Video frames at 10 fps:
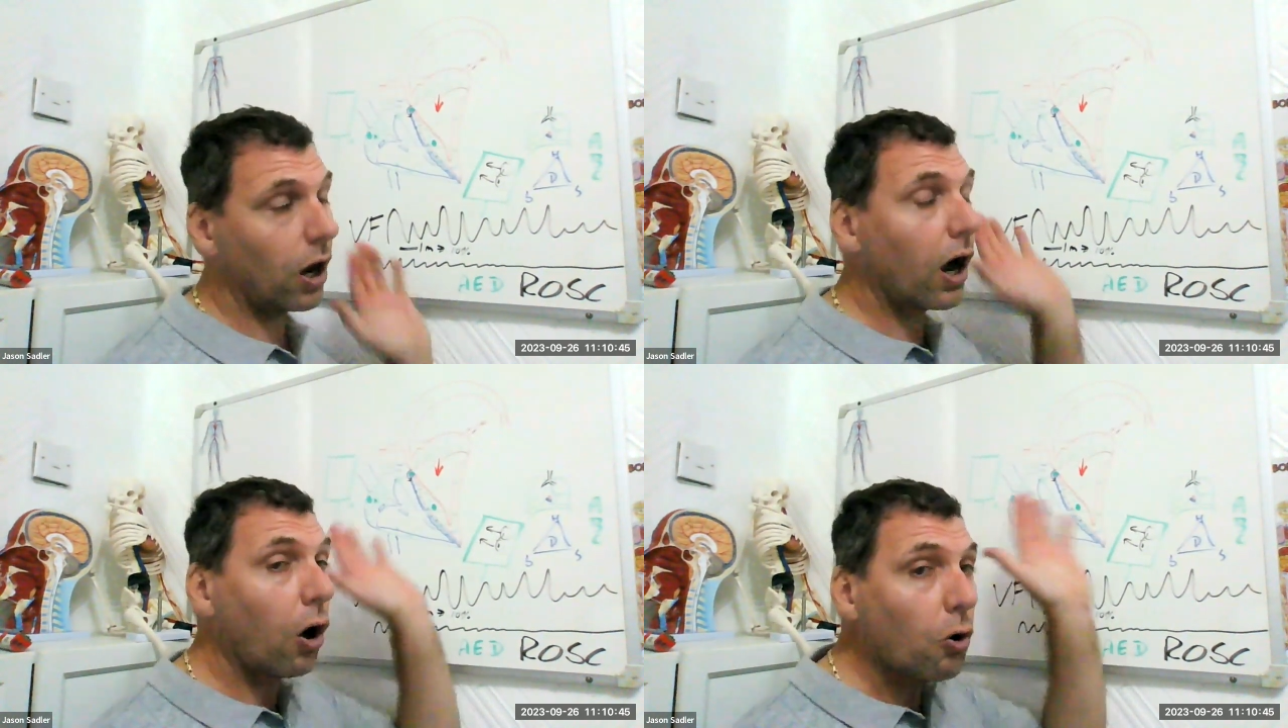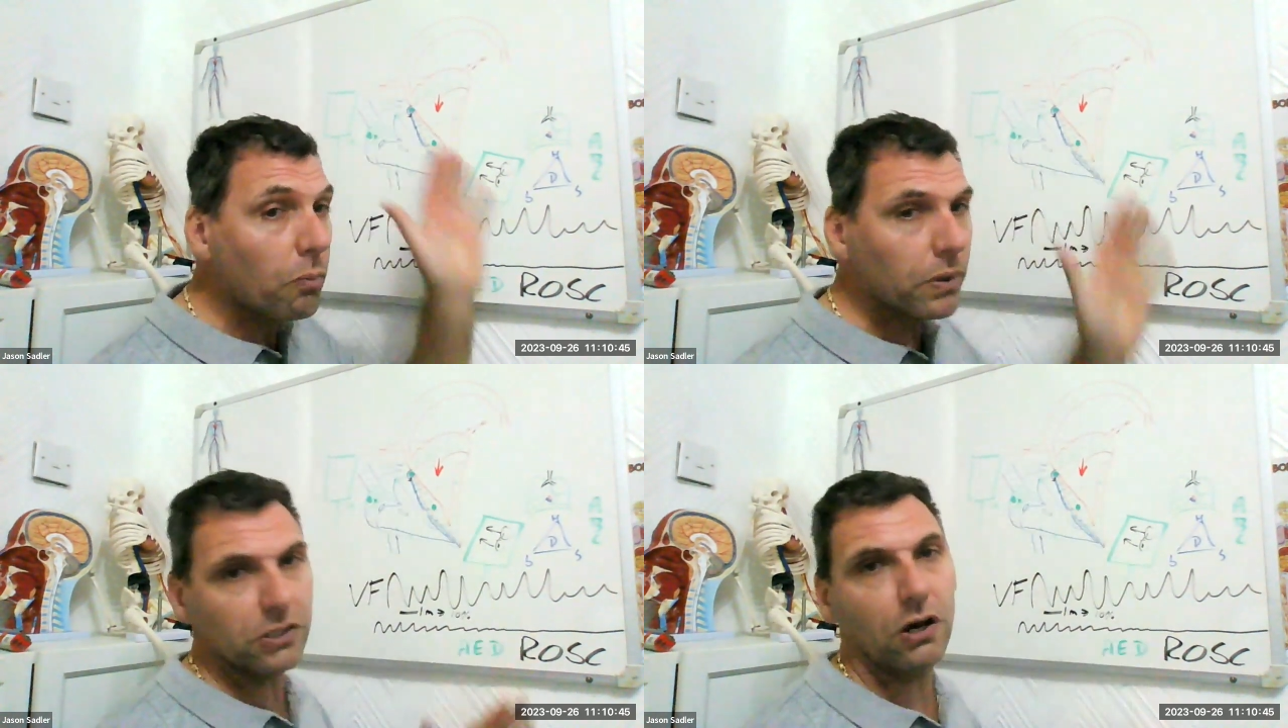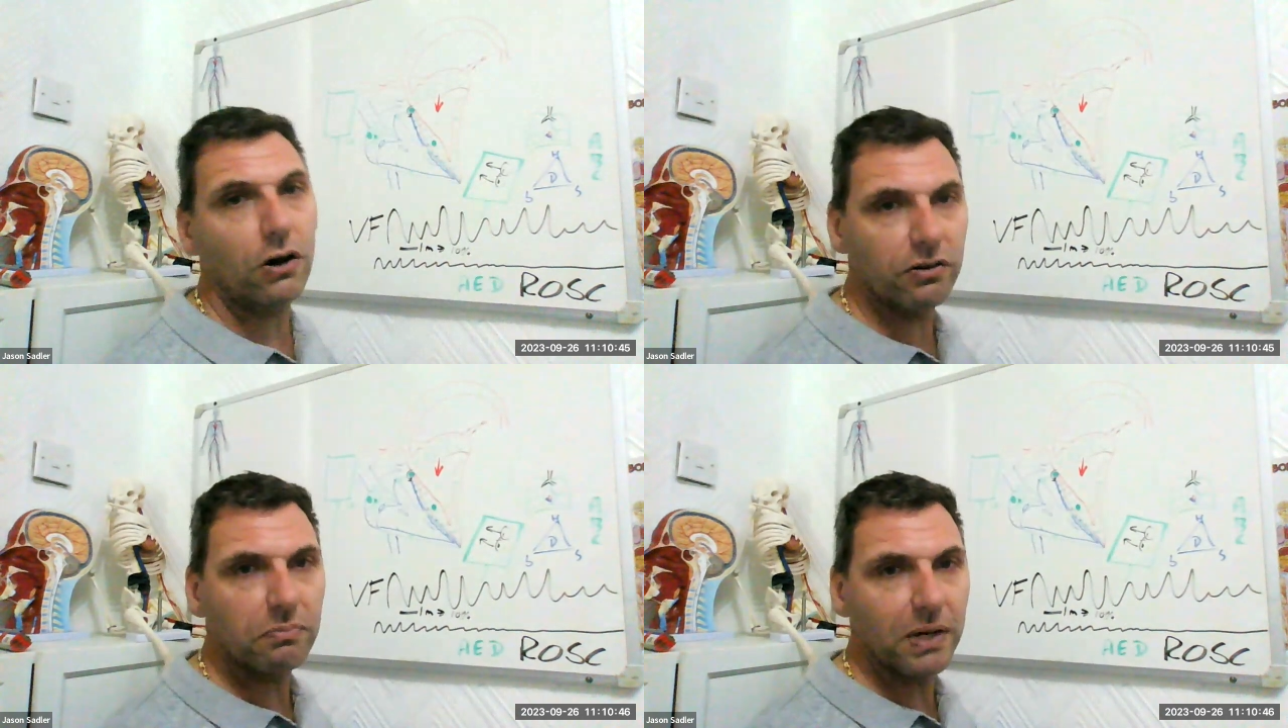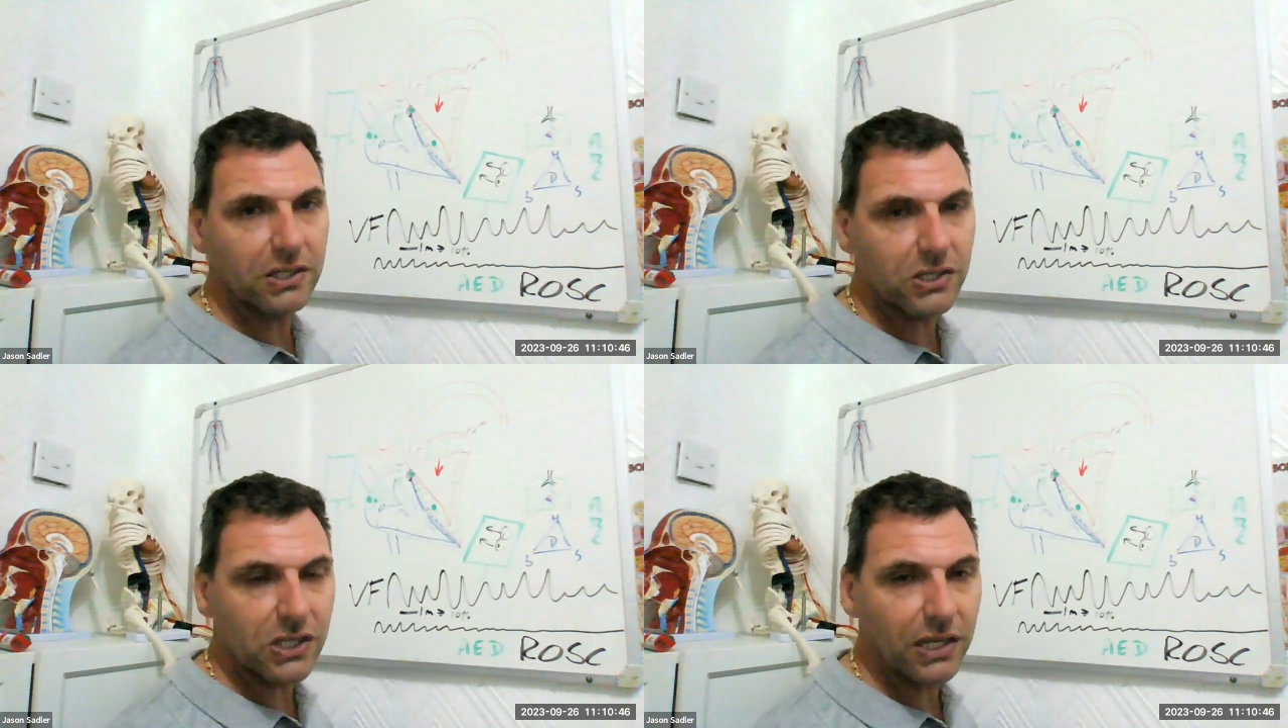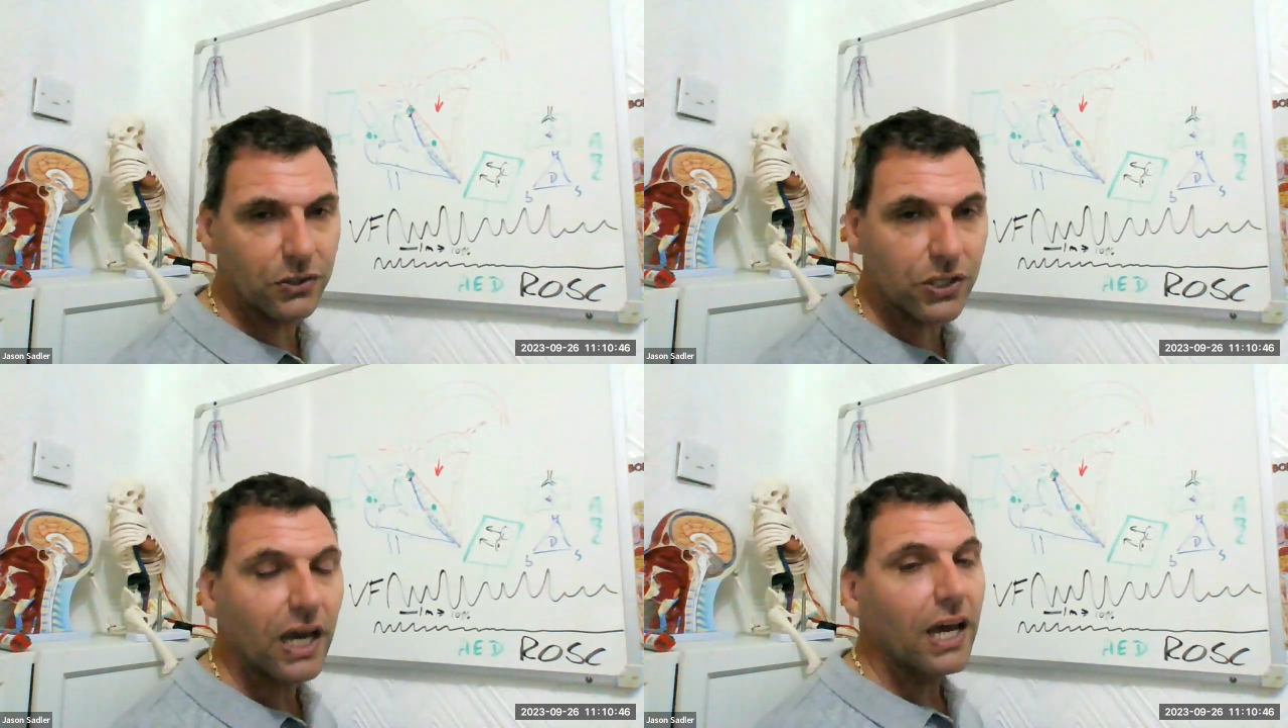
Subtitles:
I hope it's kind of made sense.